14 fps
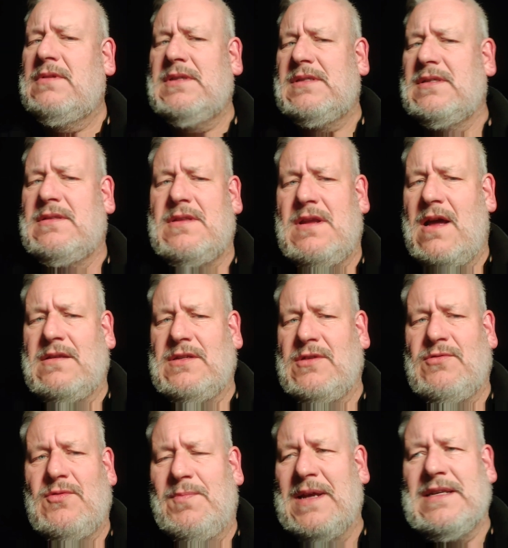that's an
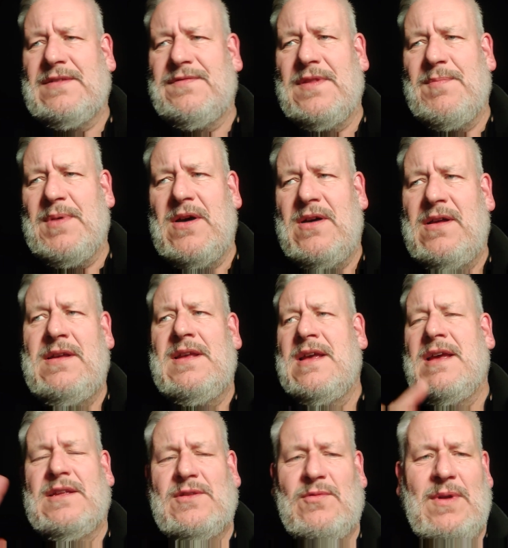unusual place for the bar.
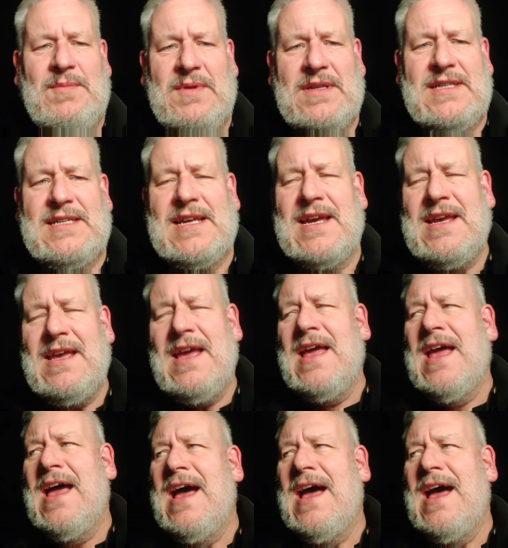That's all I'm going to say.